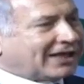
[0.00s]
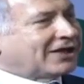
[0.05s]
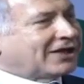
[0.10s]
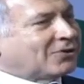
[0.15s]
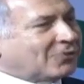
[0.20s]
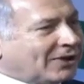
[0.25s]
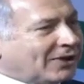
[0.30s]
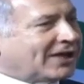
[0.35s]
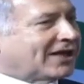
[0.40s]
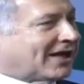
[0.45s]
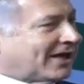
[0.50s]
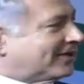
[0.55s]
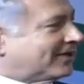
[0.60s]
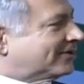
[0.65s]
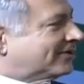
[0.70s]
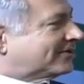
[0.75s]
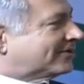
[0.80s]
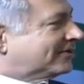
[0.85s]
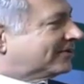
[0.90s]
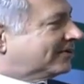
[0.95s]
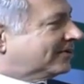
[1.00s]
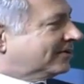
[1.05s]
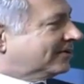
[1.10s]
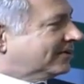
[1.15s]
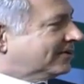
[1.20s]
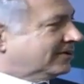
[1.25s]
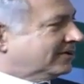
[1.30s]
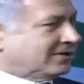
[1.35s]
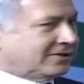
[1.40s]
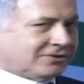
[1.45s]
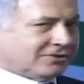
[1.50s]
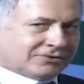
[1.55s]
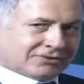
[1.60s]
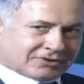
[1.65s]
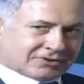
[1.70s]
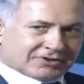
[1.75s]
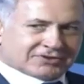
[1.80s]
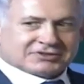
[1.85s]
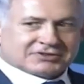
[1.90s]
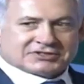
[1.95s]
away at it, you're
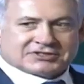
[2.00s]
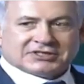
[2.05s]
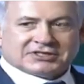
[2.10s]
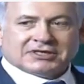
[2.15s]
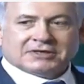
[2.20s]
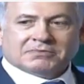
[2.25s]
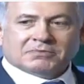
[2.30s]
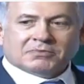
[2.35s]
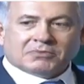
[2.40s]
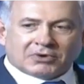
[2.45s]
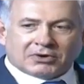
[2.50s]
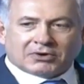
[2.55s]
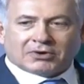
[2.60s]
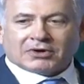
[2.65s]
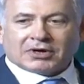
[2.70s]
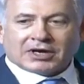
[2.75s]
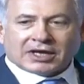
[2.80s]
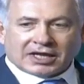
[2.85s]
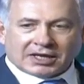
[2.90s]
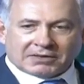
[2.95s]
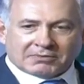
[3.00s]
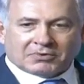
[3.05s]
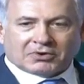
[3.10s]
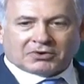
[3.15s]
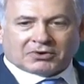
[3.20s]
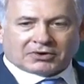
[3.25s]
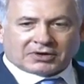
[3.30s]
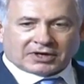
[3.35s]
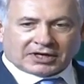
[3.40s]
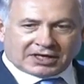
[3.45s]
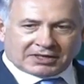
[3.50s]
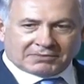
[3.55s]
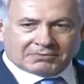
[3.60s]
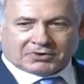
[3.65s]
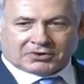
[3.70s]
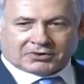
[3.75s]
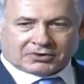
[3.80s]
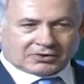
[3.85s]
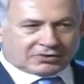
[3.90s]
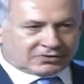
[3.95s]
going to see more and more and
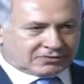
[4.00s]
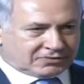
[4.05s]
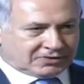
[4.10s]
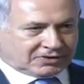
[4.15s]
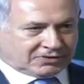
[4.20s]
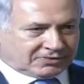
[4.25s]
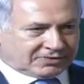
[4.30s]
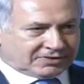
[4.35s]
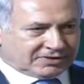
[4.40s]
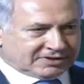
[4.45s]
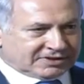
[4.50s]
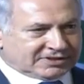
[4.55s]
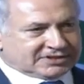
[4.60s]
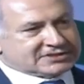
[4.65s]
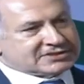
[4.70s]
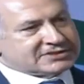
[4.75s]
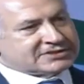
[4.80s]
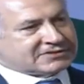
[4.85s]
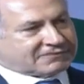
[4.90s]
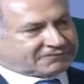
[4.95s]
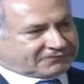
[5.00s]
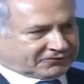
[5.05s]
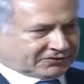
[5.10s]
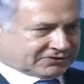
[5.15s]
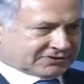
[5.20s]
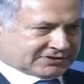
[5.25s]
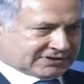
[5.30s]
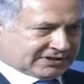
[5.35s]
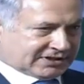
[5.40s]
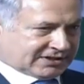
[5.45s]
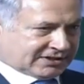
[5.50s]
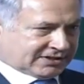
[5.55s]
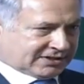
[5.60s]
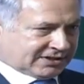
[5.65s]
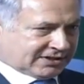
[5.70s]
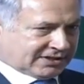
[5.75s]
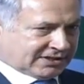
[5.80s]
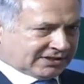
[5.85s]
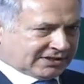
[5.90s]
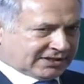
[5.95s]
more growth. This is the first thing
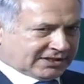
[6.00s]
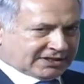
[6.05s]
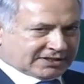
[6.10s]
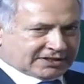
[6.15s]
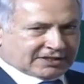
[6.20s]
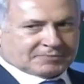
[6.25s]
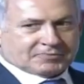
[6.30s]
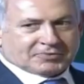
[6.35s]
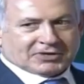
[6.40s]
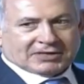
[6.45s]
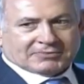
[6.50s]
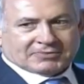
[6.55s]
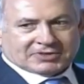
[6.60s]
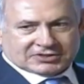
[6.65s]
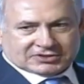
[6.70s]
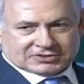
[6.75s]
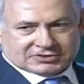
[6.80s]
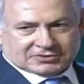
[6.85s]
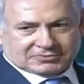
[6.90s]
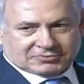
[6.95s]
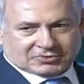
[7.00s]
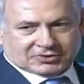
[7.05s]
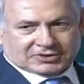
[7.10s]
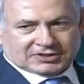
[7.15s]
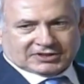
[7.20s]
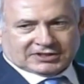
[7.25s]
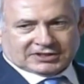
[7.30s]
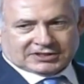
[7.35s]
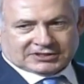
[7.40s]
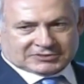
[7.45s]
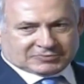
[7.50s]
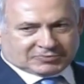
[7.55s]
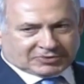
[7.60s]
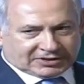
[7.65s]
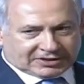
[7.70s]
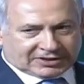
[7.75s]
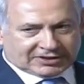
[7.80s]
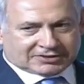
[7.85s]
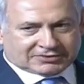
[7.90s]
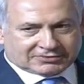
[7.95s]
that Prime Minister Modi is
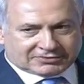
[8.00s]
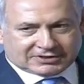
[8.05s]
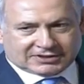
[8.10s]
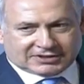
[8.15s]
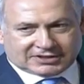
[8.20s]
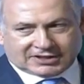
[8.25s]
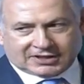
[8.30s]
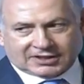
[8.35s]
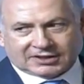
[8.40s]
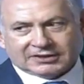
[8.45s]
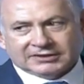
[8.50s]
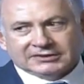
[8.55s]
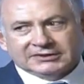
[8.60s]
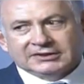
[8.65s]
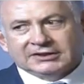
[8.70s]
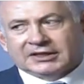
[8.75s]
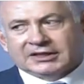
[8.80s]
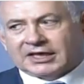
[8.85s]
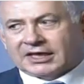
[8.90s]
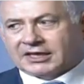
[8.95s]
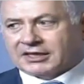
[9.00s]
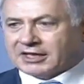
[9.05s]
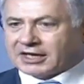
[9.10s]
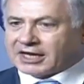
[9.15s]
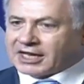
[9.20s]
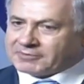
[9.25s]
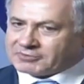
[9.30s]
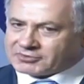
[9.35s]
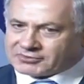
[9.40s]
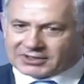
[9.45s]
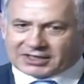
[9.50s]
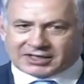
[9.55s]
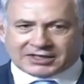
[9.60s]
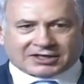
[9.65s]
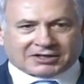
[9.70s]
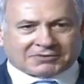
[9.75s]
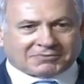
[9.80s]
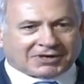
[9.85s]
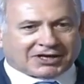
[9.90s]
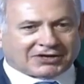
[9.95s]
bringing to India and that I'm trying in
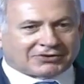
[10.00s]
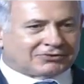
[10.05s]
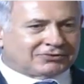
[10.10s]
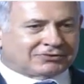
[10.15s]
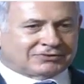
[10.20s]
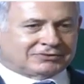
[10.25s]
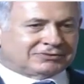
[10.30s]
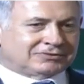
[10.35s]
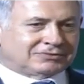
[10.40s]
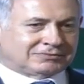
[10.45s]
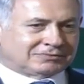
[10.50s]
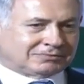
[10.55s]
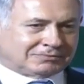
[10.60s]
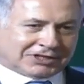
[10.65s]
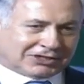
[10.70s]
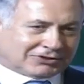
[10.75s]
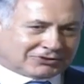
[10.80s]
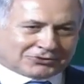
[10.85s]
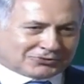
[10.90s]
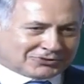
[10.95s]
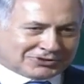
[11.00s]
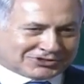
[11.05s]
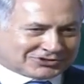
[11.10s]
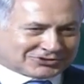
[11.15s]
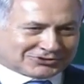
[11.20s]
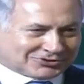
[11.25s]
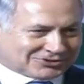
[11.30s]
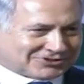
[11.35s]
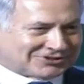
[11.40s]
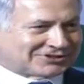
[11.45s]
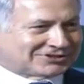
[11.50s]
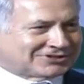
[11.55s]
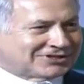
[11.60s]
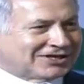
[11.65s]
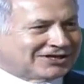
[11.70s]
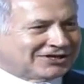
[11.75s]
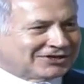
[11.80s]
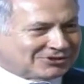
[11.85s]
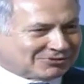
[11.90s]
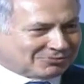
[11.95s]
my own meager resources
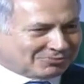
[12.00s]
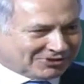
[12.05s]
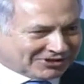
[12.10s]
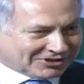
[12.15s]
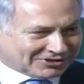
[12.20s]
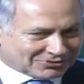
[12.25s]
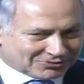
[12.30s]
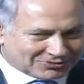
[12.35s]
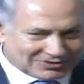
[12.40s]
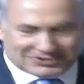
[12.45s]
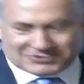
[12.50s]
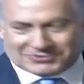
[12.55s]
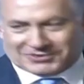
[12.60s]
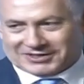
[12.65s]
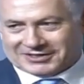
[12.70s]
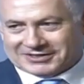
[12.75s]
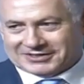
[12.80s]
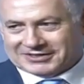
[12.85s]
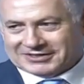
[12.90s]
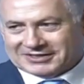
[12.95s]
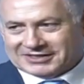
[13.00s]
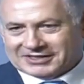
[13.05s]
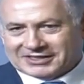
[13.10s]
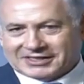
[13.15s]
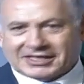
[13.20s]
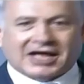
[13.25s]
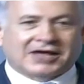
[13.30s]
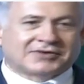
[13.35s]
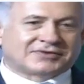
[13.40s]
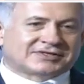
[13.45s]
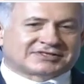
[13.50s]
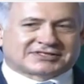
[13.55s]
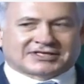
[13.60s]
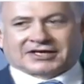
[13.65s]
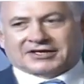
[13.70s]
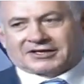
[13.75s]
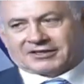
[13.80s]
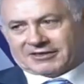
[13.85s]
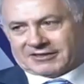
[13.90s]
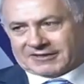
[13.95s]
to bring to Israel. Now the
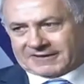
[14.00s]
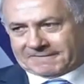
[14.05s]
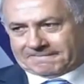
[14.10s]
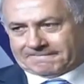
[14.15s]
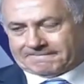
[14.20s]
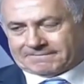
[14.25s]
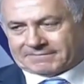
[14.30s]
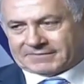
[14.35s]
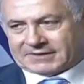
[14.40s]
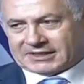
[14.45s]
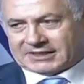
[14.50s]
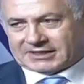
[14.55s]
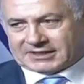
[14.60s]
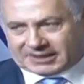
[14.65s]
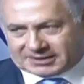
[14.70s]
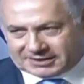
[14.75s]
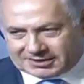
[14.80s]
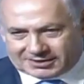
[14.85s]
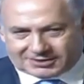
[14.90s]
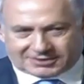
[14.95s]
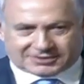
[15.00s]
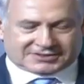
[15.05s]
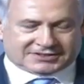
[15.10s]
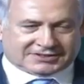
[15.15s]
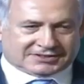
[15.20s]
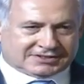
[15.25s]
second thing, technology.